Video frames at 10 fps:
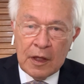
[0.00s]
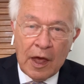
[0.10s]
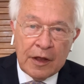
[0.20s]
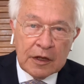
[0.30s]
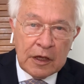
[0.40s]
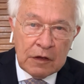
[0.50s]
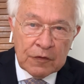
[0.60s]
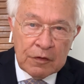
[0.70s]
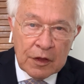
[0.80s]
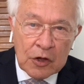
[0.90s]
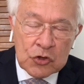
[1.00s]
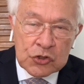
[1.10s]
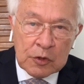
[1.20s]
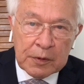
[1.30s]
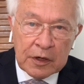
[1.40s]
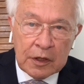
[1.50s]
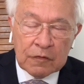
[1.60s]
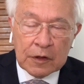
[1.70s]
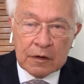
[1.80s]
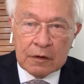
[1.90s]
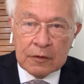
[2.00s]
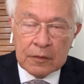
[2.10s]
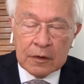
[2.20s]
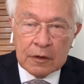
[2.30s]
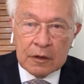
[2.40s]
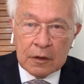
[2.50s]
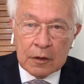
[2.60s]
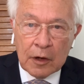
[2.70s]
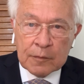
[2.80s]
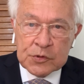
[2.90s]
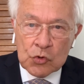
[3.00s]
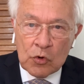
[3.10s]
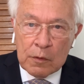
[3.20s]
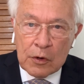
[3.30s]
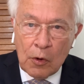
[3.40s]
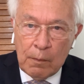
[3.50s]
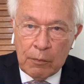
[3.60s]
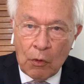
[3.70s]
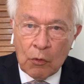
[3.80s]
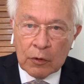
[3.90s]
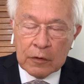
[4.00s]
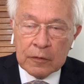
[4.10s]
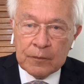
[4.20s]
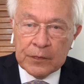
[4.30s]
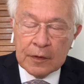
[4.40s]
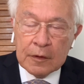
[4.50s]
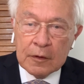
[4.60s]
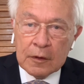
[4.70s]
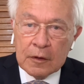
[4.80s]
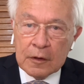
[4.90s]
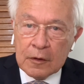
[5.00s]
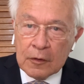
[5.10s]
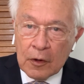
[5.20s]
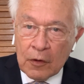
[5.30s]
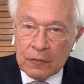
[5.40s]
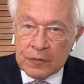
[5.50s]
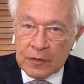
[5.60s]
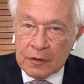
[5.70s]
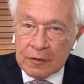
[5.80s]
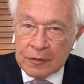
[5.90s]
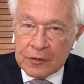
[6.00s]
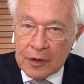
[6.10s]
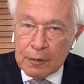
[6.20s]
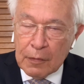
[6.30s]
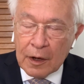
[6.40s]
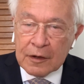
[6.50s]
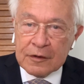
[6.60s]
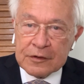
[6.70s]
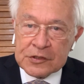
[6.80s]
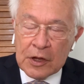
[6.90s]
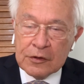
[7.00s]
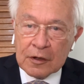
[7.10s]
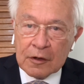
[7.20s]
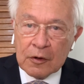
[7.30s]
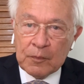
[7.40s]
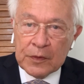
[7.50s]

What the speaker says: and even those who believe it, like Bjorn Lomborg of the Denmark Centre,